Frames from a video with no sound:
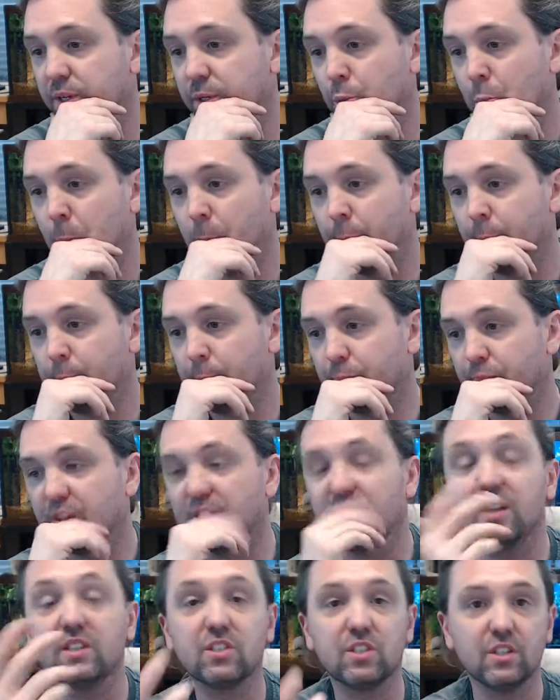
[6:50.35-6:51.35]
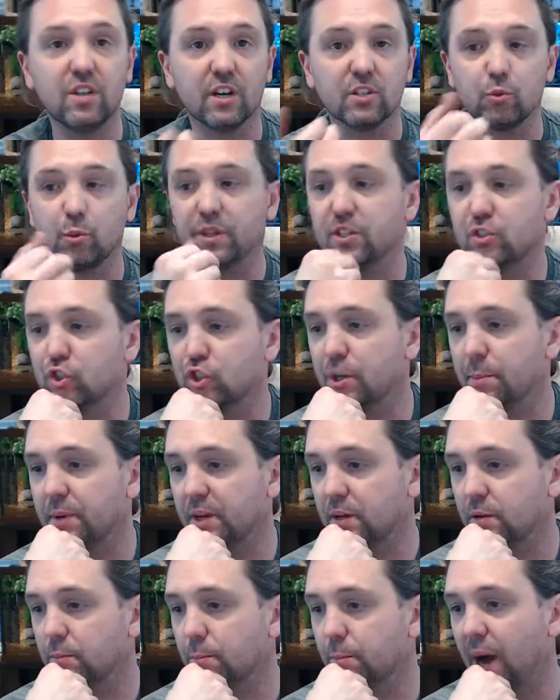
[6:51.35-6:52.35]
At least it does with its shipping
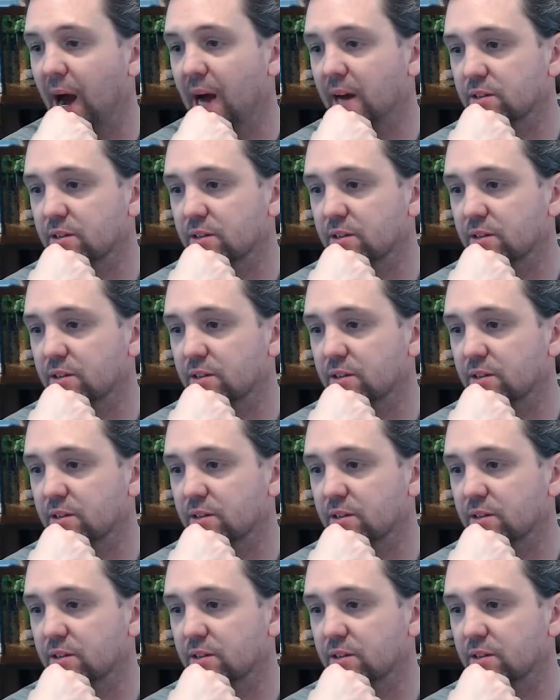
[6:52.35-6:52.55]
box.